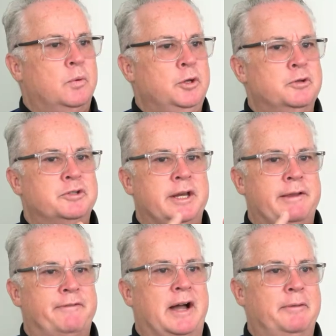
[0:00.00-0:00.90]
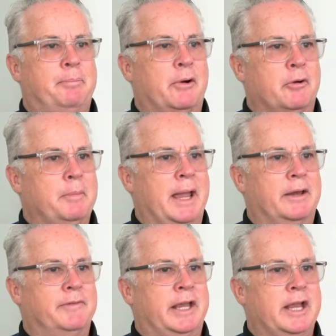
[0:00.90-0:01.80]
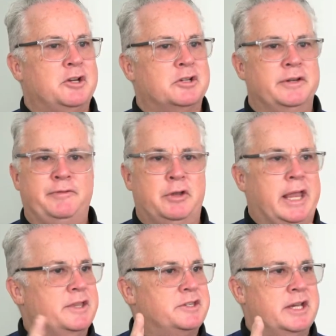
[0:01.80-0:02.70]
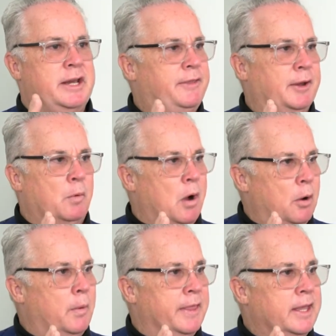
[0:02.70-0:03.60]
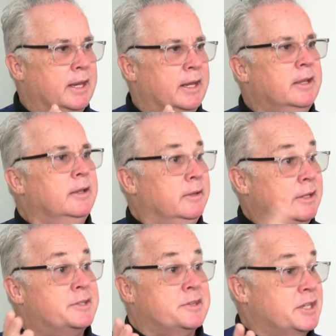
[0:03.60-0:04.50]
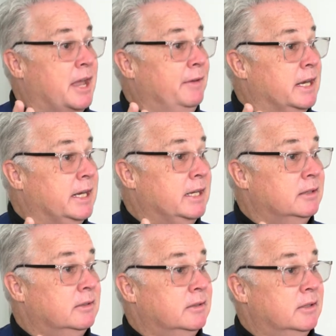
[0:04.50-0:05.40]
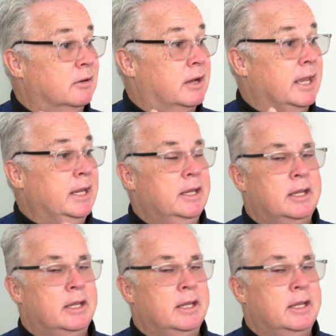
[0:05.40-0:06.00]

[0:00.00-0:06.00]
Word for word: using a five power magnification, if you can't see anything wrong with it, it's a 70, okay?